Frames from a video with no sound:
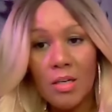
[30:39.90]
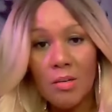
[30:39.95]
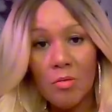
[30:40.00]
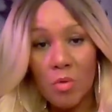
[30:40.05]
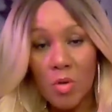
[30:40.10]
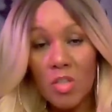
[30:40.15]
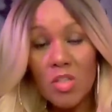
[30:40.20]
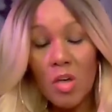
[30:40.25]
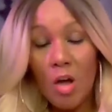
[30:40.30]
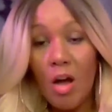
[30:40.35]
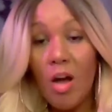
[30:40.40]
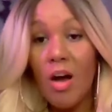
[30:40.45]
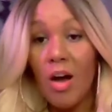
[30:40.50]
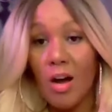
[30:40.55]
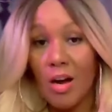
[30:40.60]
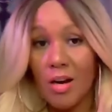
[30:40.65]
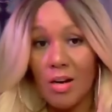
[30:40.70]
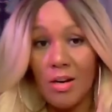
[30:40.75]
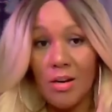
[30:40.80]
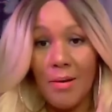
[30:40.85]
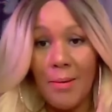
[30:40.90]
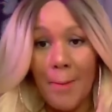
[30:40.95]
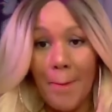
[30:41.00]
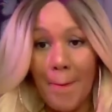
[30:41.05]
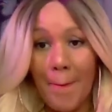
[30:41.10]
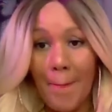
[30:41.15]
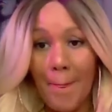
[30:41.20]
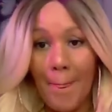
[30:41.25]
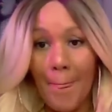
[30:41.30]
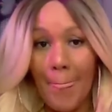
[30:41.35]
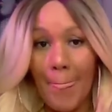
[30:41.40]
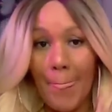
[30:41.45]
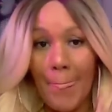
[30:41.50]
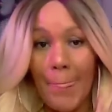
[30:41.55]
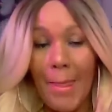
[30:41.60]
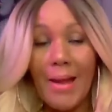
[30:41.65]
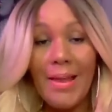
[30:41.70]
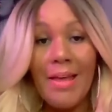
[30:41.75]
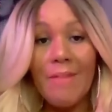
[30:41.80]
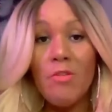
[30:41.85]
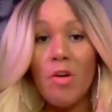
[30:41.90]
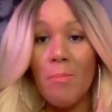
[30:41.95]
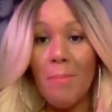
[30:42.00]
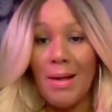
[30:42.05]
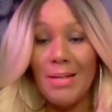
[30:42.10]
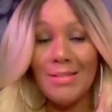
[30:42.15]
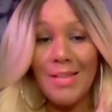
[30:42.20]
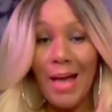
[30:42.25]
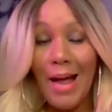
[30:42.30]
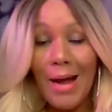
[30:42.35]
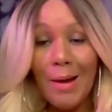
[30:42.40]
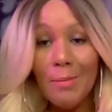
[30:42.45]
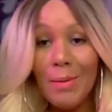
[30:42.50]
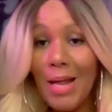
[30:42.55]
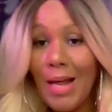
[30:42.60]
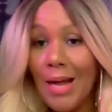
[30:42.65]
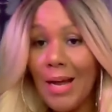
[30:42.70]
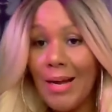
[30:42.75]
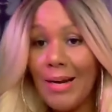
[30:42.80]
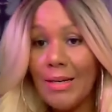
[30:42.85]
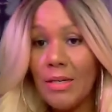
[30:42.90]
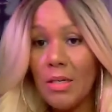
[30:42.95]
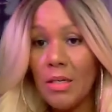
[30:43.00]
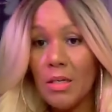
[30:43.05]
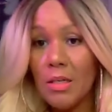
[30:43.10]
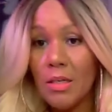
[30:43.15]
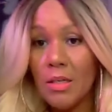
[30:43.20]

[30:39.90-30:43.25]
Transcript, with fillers: Real talk. I gave y'all my timeline.